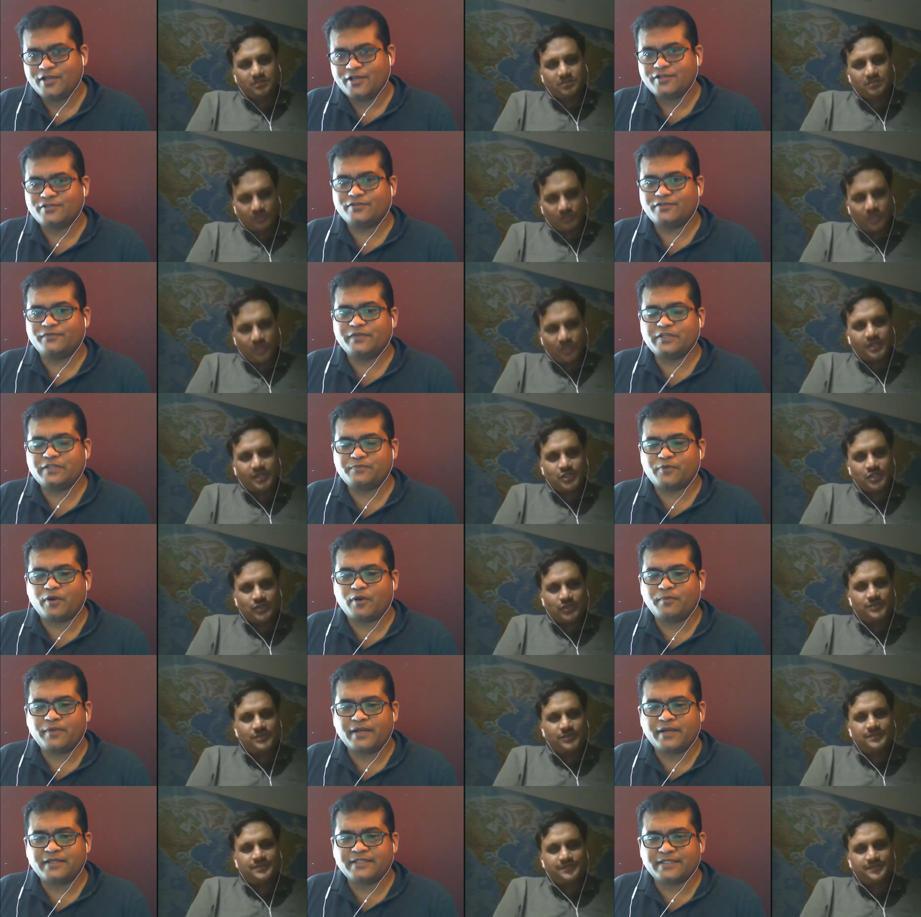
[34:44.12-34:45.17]
Speaker 1: So, which
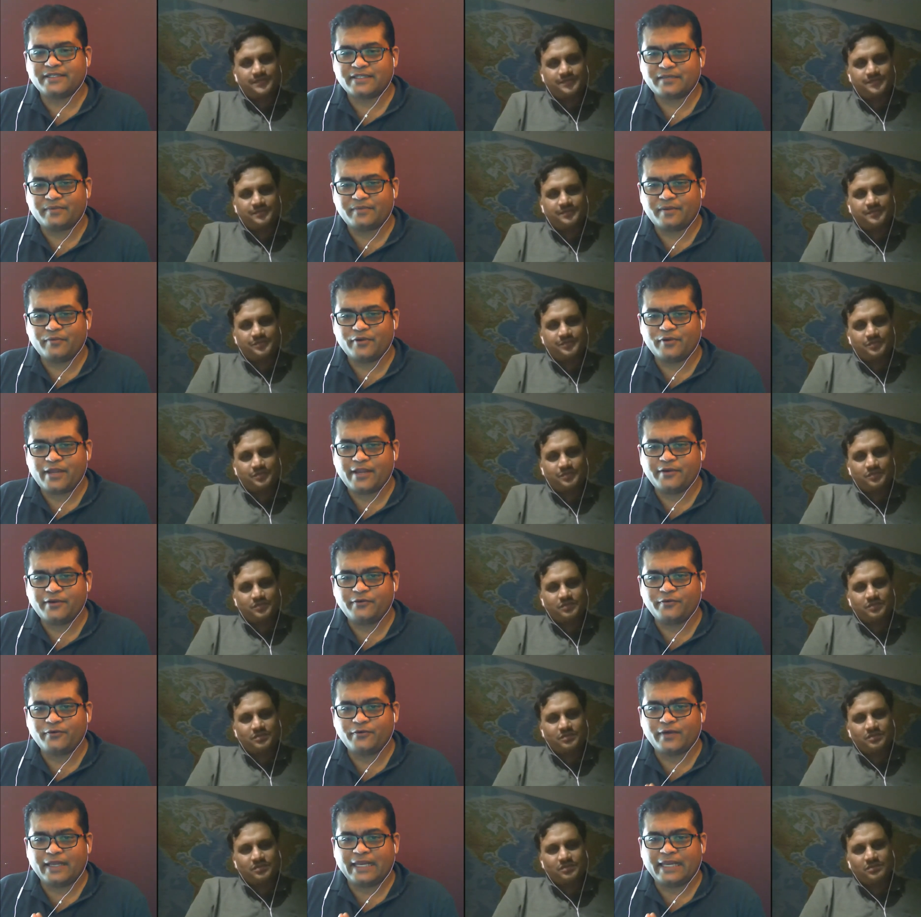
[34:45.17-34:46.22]
prompted Chandrababu Naidu
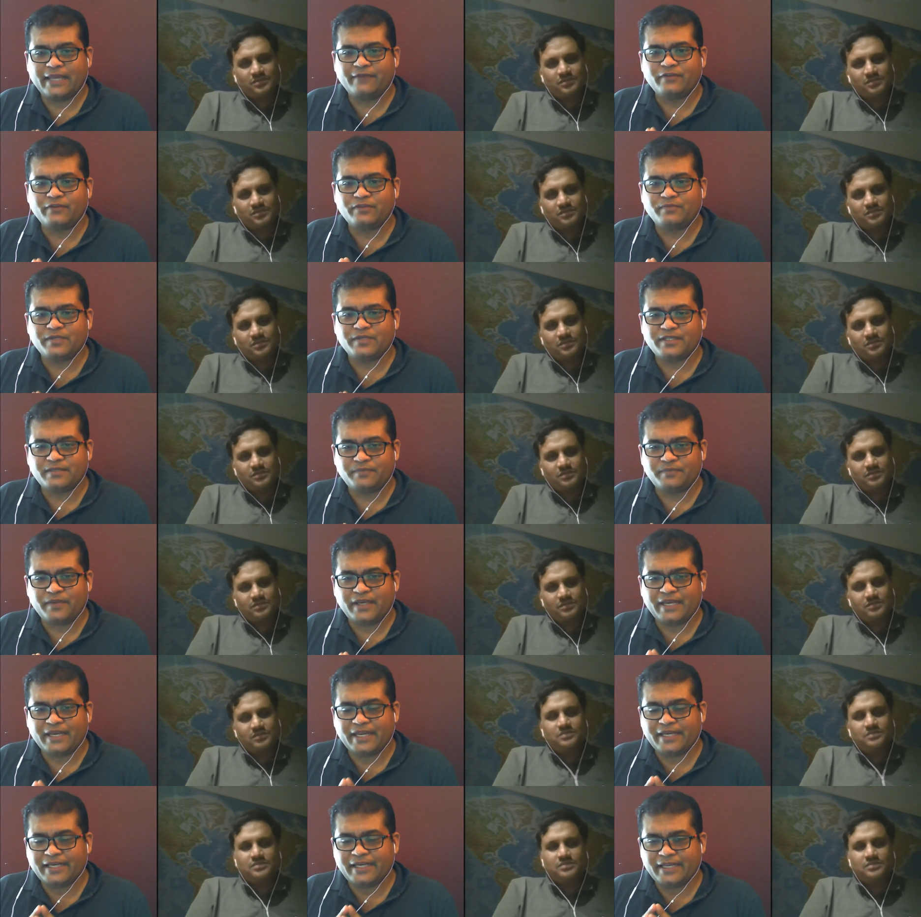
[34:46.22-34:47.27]
to ally with BJP in
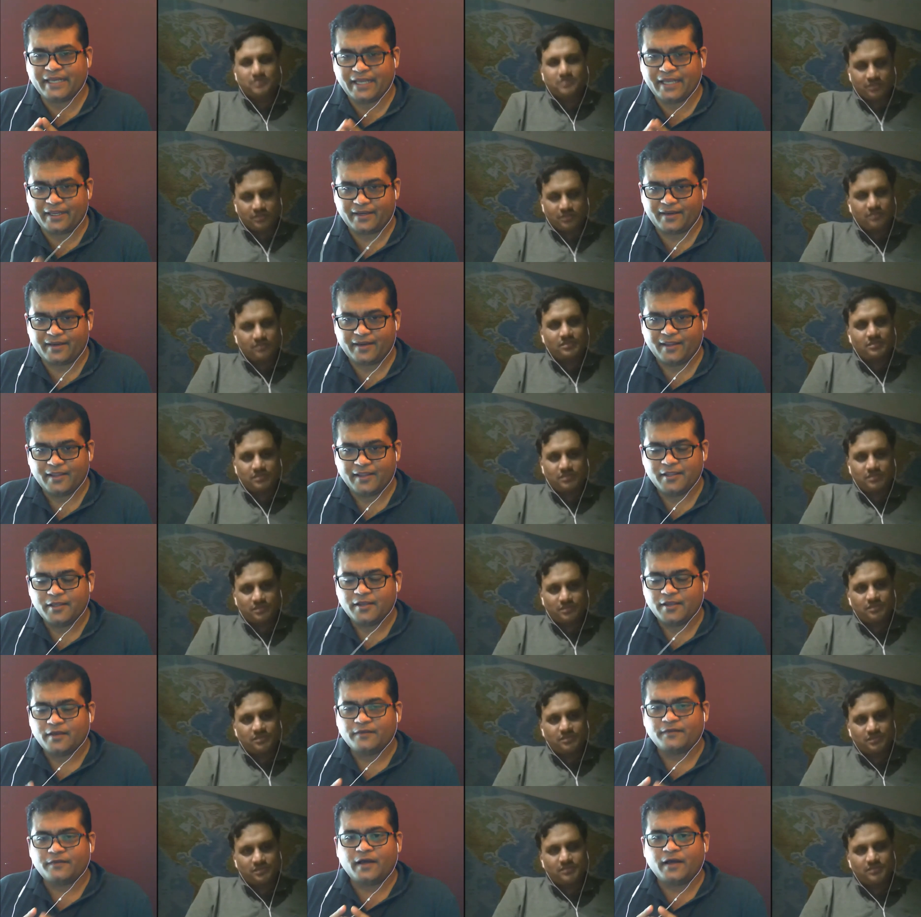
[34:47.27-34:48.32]
99. Hmm.
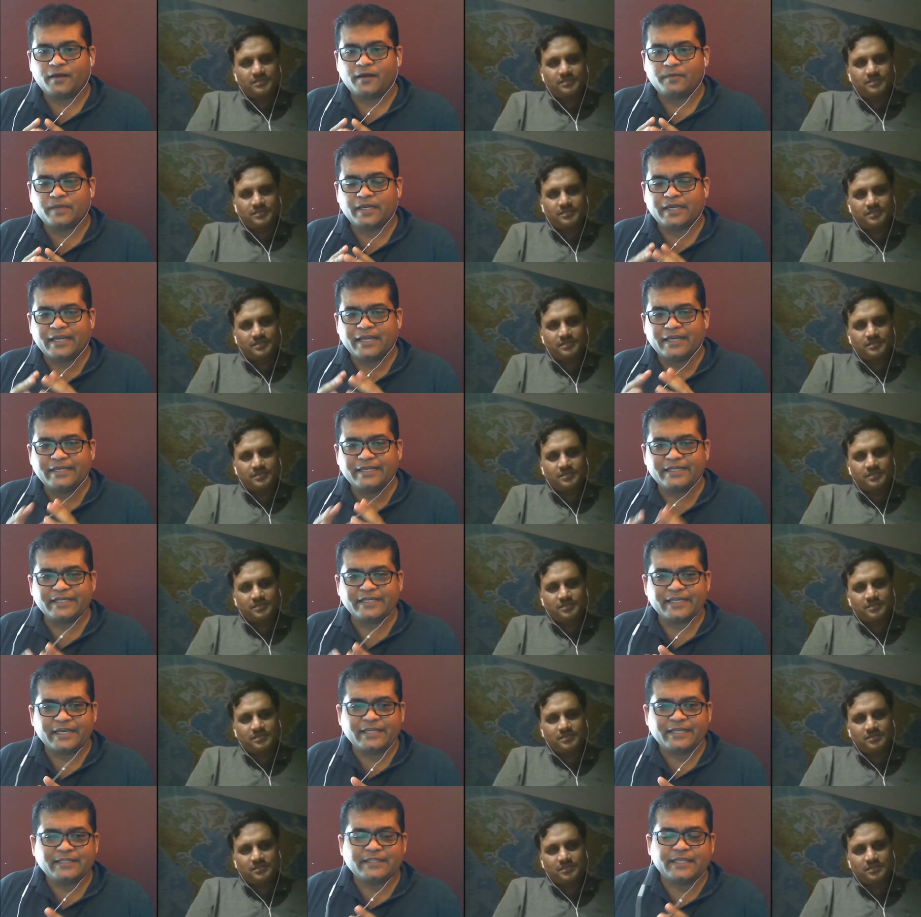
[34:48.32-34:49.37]
Hmm. Uh, in
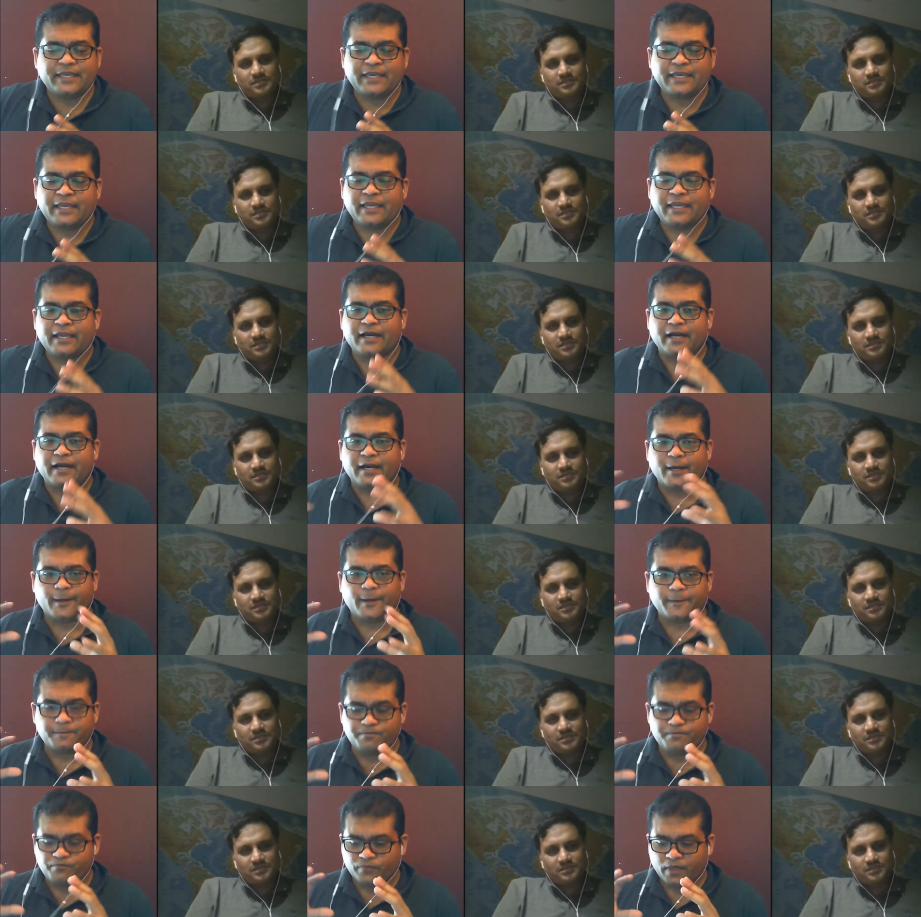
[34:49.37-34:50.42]
99, they
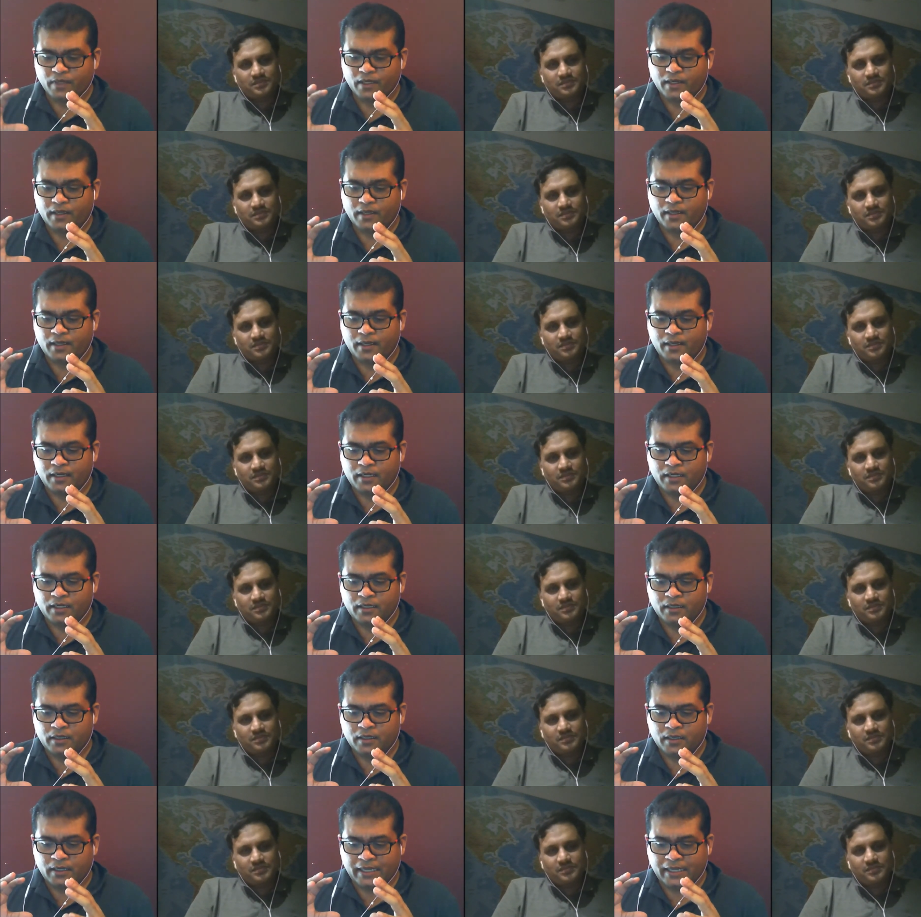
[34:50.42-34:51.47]
um, uh,
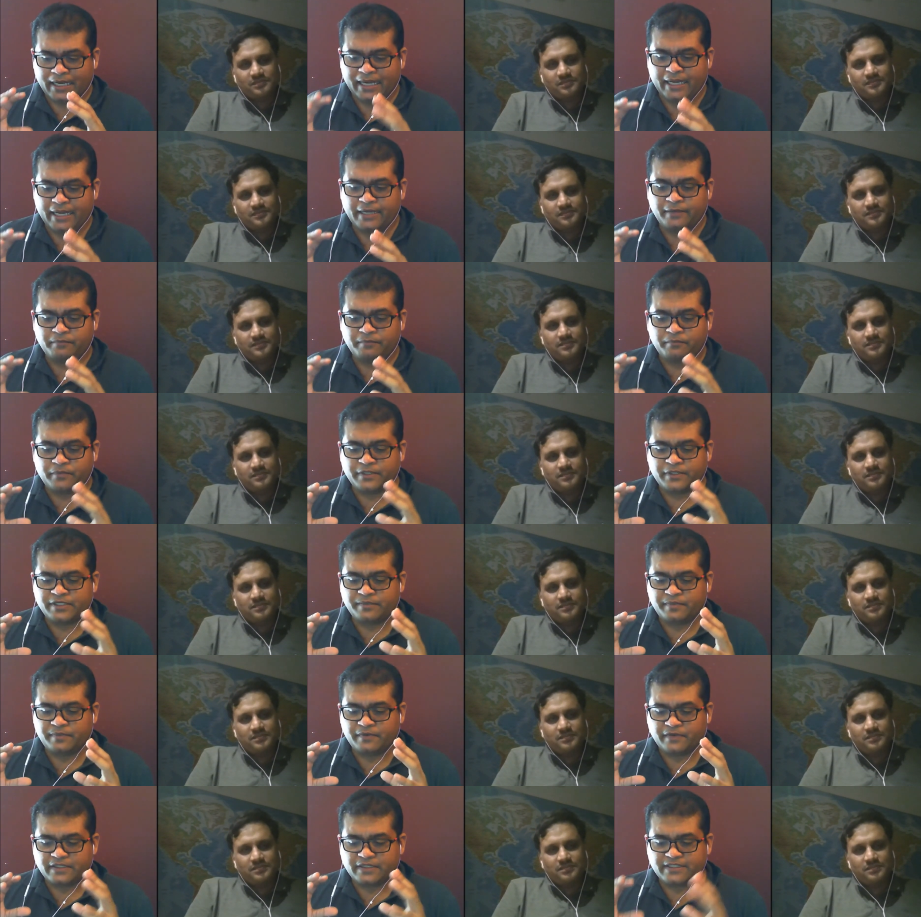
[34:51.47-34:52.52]
allied
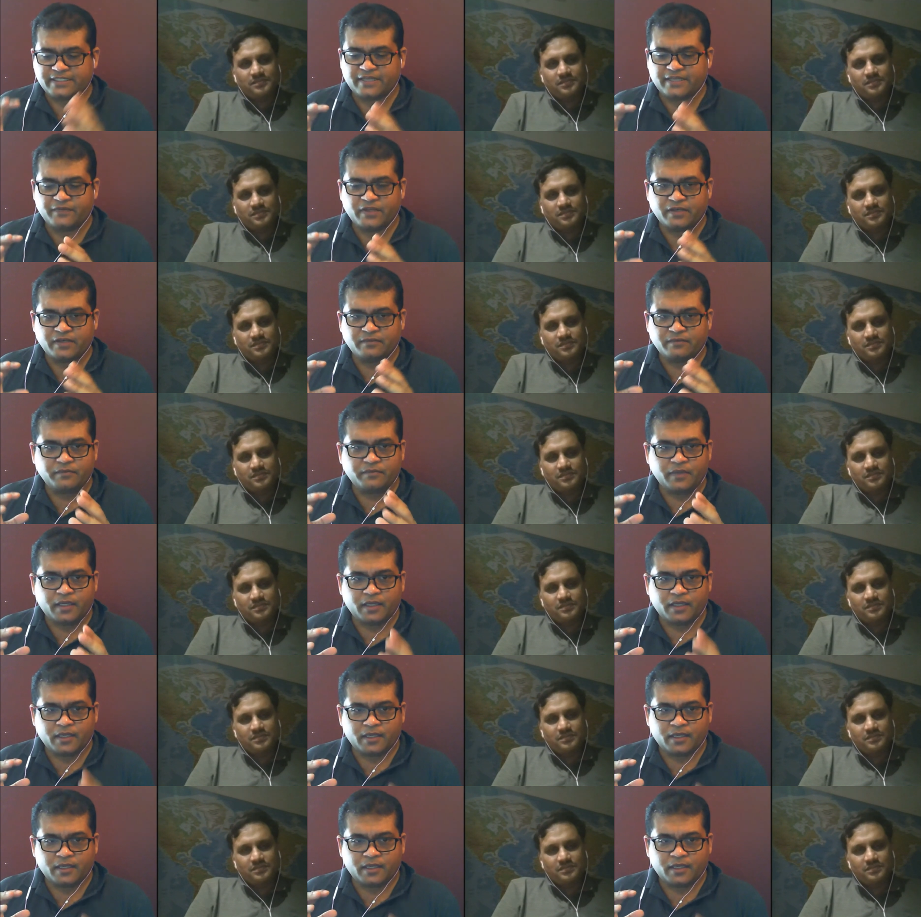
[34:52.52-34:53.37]
BJP won 7, uh,